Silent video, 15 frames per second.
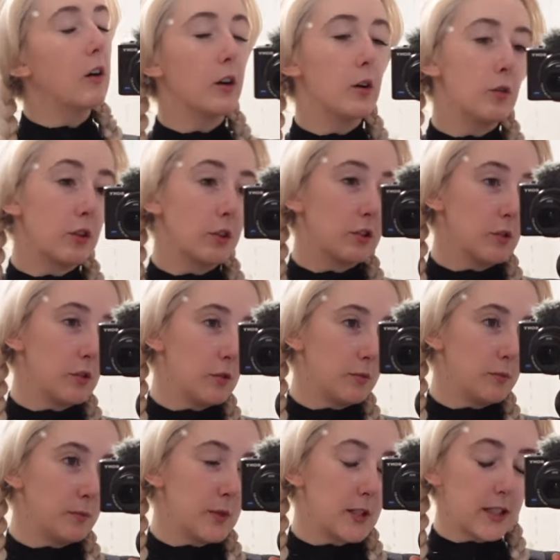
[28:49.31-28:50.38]
I ordered
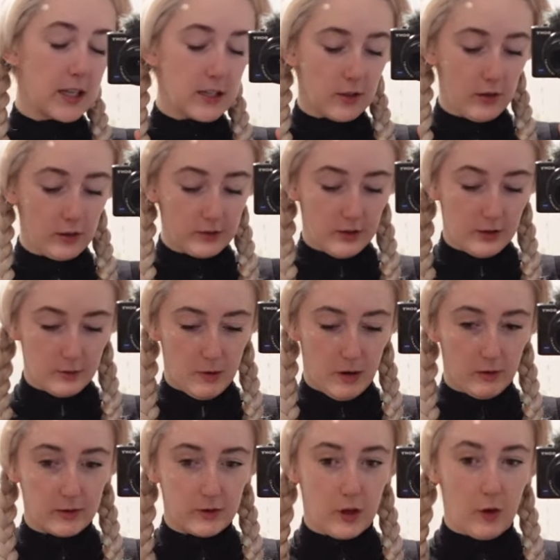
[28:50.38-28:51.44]
some ski socks as
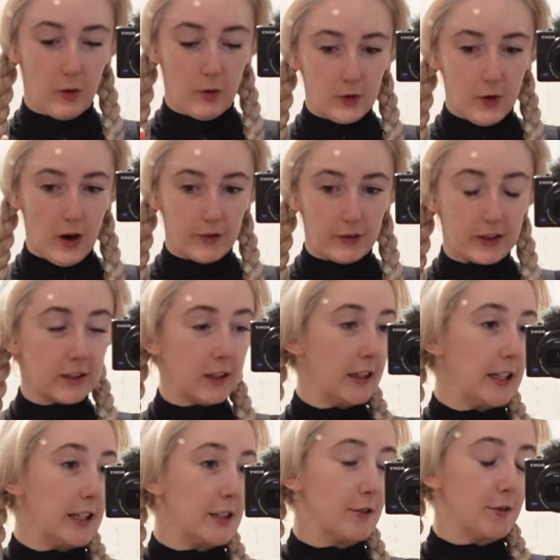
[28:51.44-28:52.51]
well, so got everything I
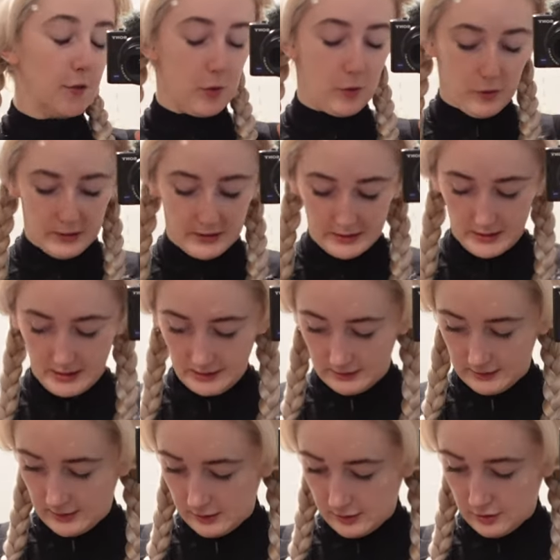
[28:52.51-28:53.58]
need for skiing,
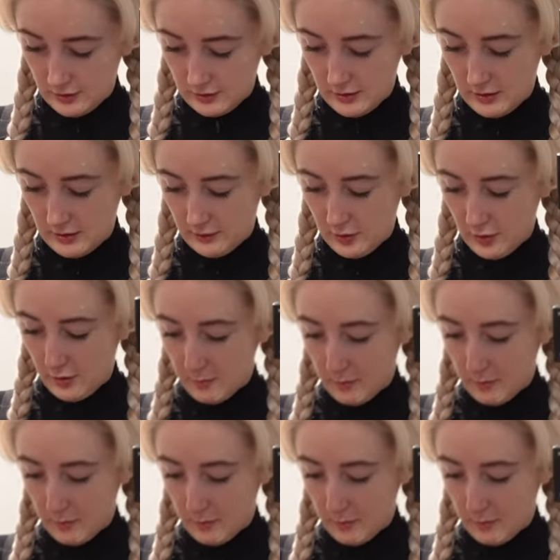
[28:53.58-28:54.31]
so that's good. And I've got